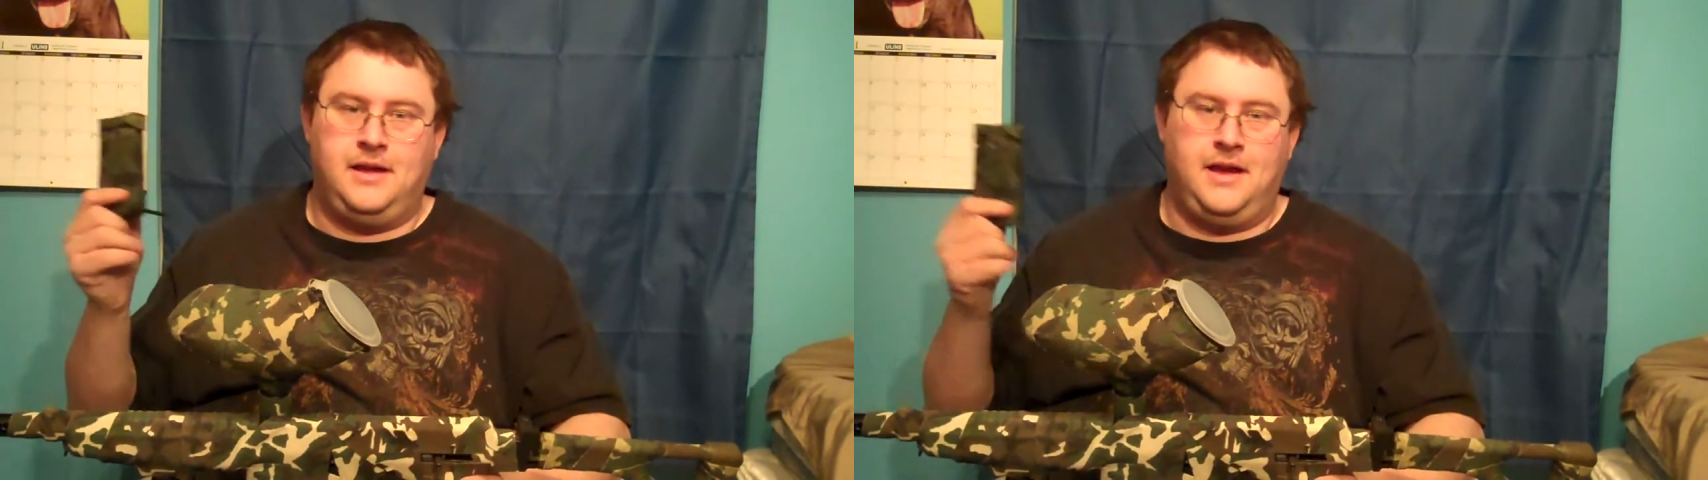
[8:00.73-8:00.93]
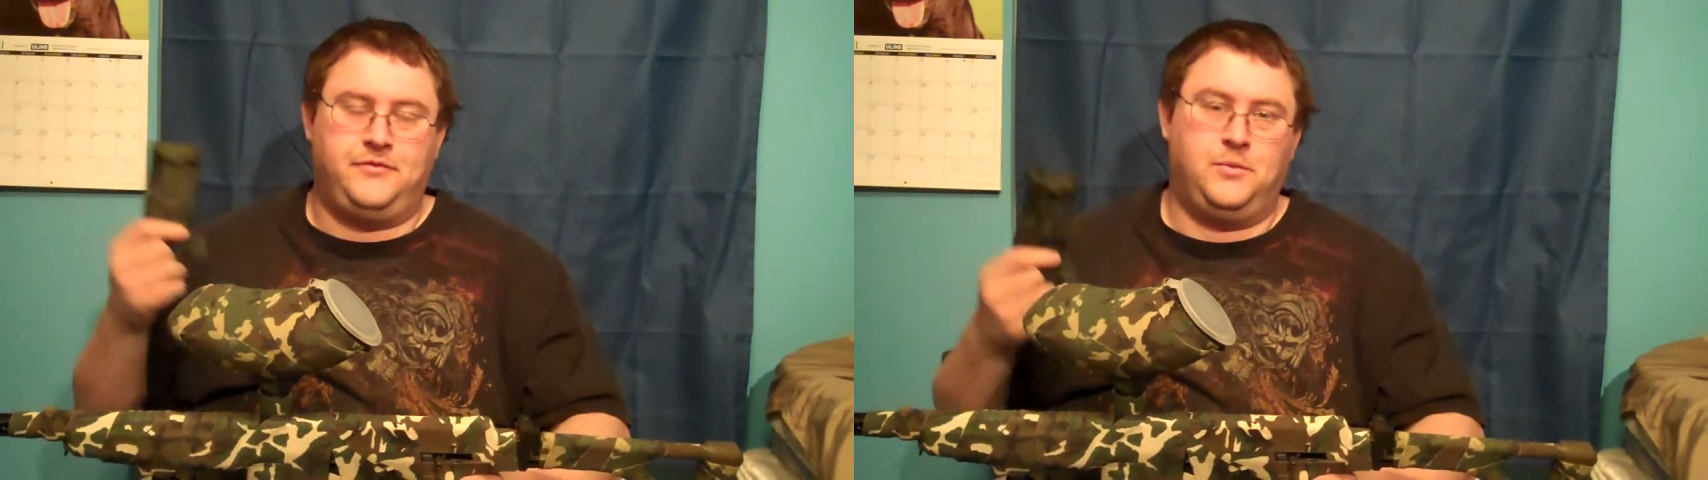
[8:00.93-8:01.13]

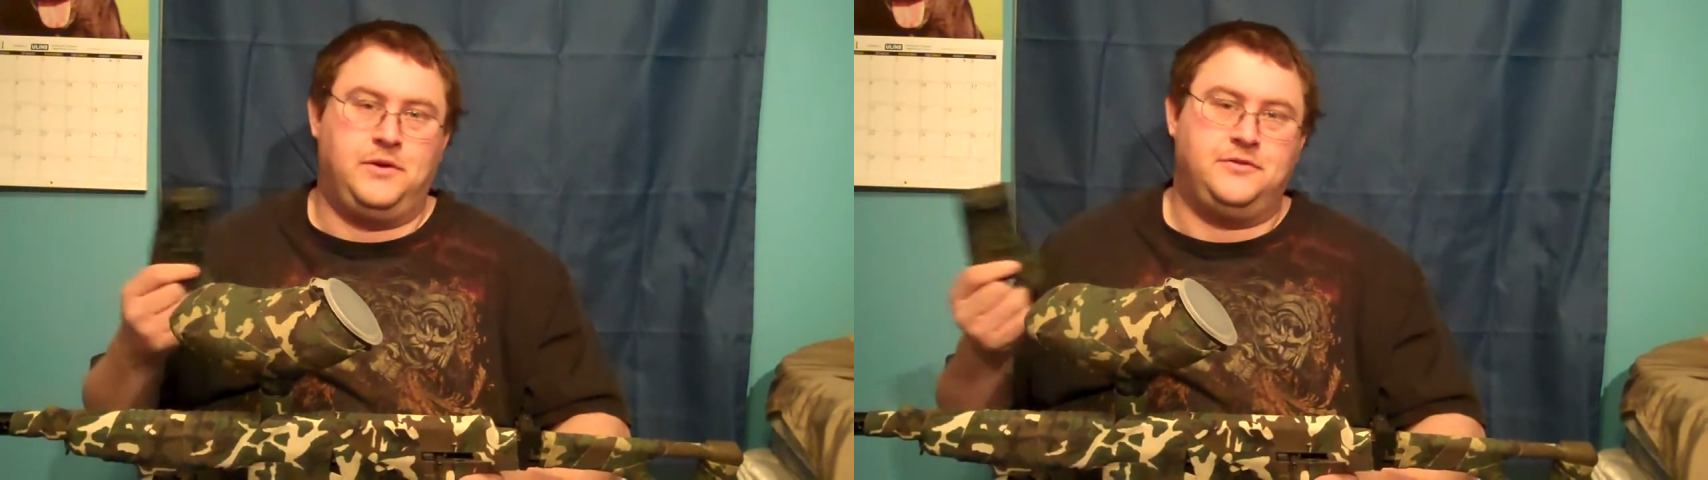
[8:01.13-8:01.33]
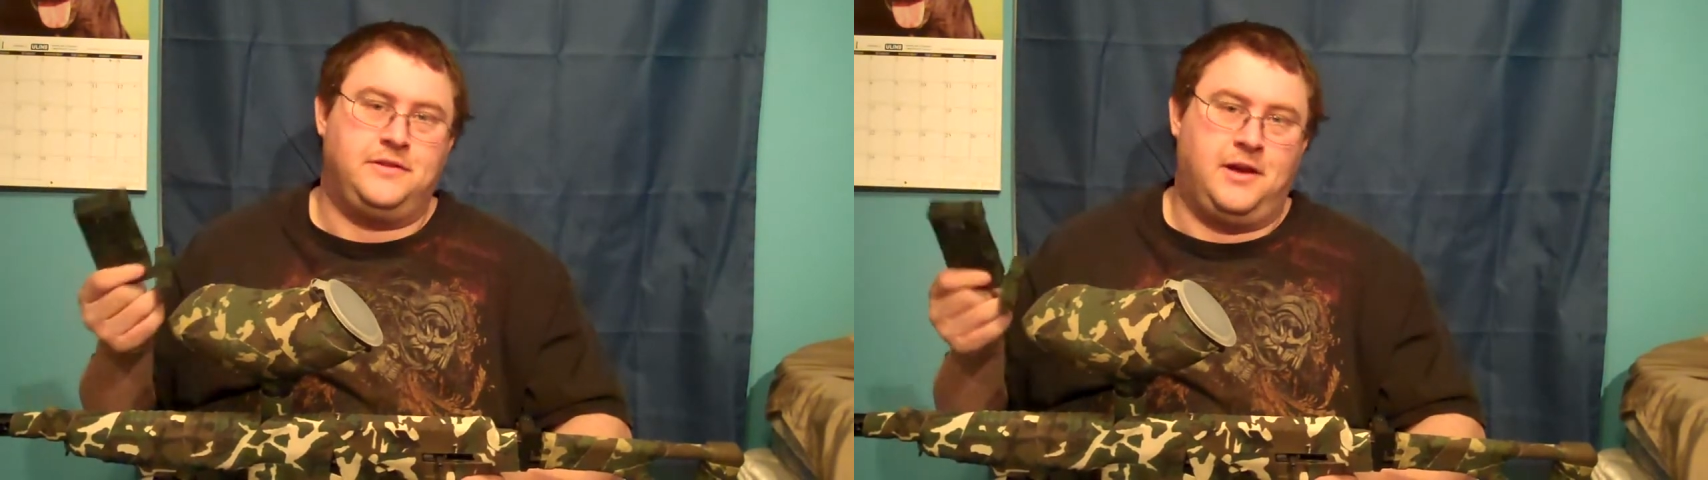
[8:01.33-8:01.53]
have to
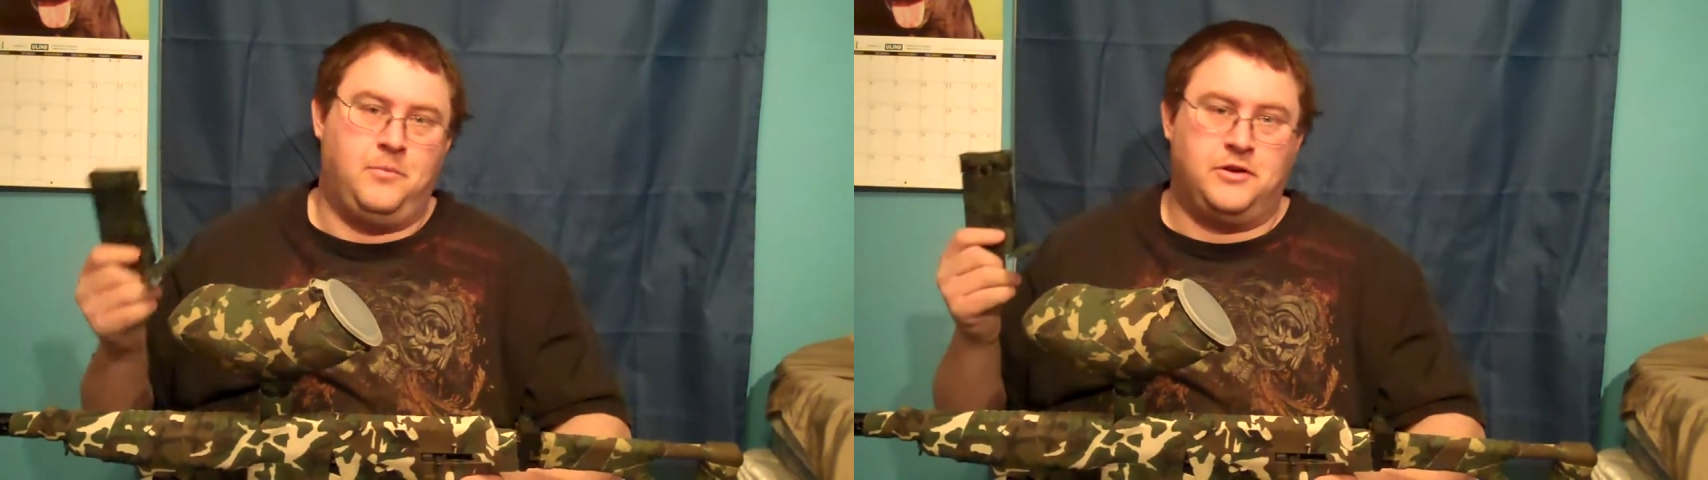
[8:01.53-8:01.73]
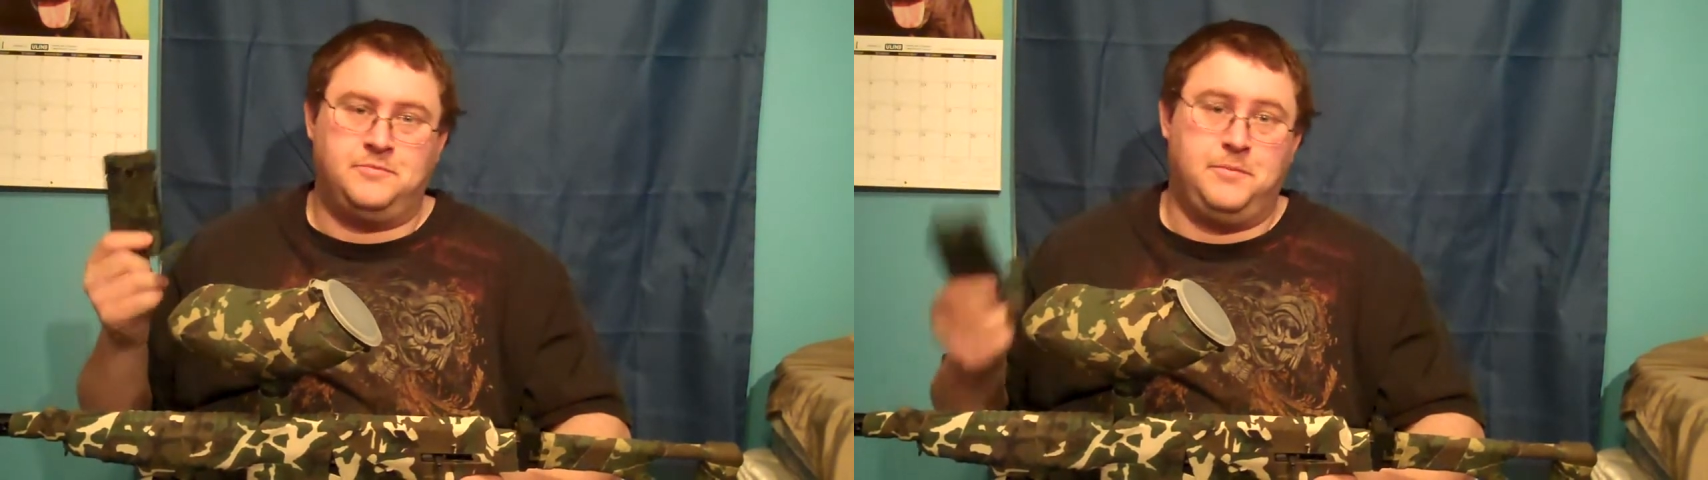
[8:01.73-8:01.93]
waste your
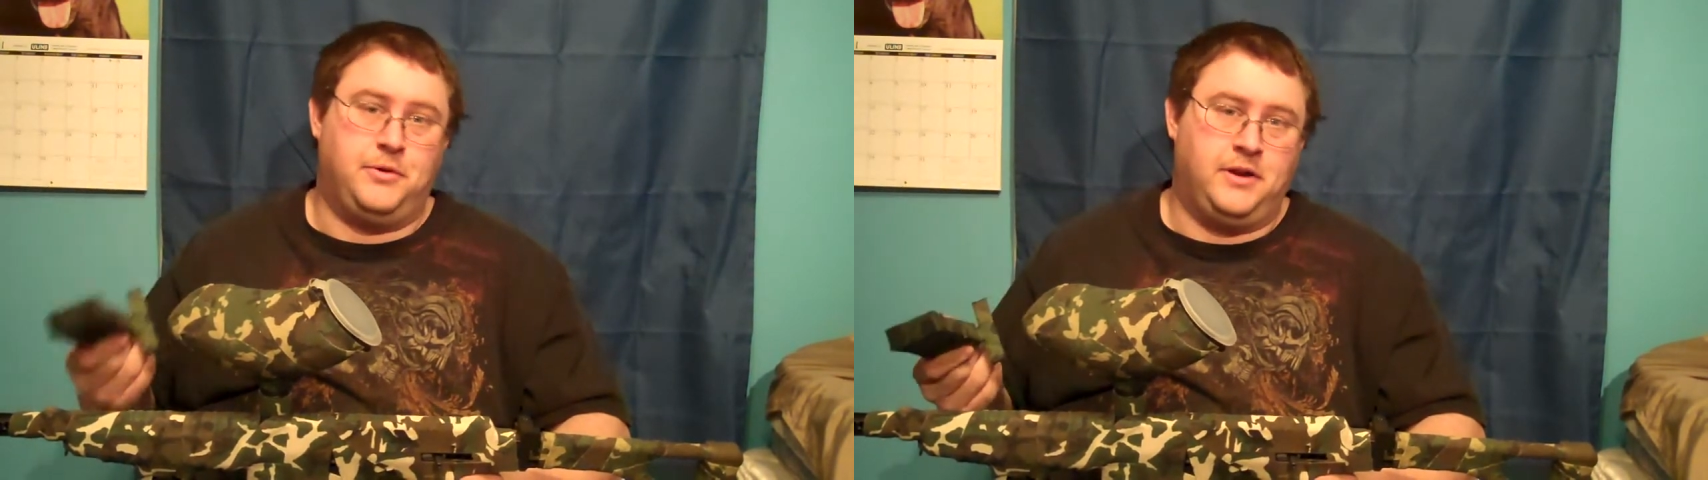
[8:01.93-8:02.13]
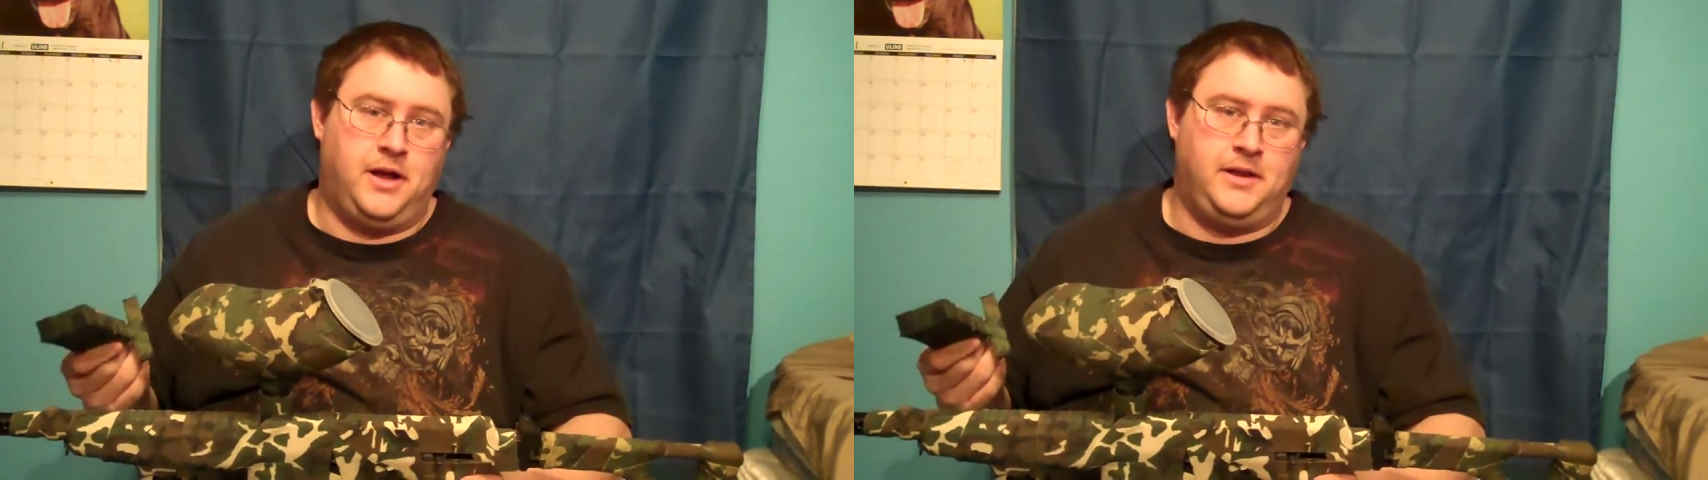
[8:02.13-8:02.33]
time watching me
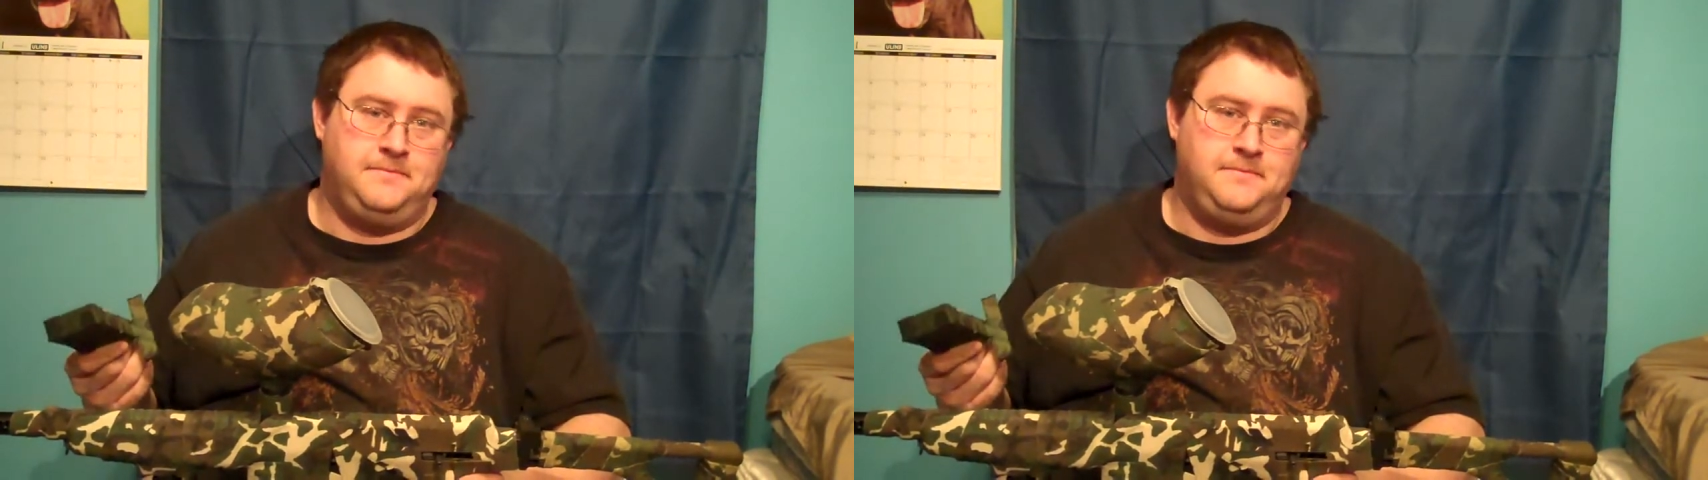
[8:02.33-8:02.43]
put it on,